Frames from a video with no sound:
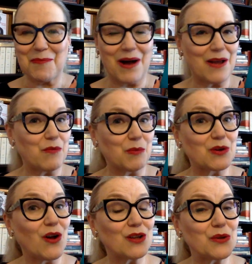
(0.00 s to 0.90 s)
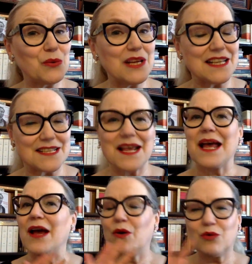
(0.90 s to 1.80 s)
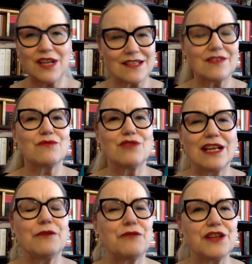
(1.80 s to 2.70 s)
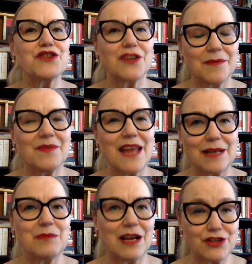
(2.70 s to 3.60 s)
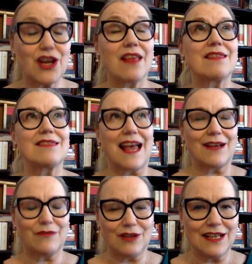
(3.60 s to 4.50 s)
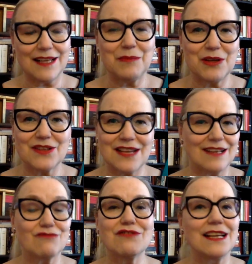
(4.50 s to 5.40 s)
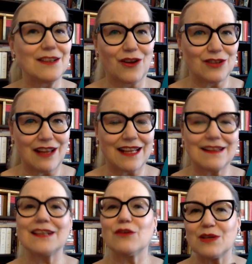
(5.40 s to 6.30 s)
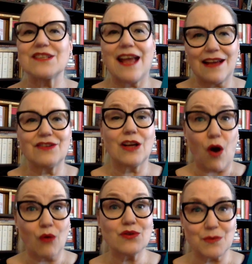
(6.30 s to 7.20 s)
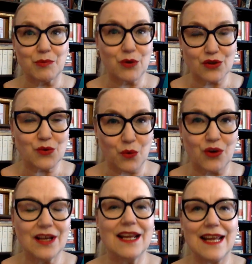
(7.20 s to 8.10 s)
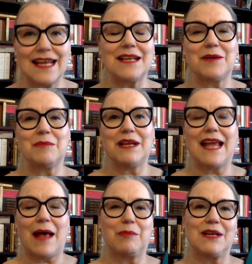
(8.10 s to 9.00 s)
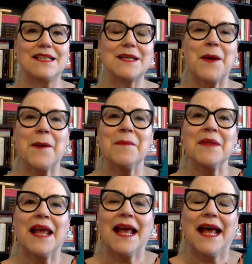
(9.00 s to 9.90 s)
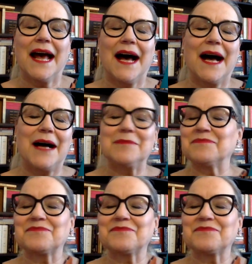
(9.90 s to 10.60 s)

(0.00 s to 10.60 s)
by a woman called Louise, who doesn't really feature that much thankfully, because I really don't like that. Louise Erdrich owns a bookstore in Minneapolis. Um,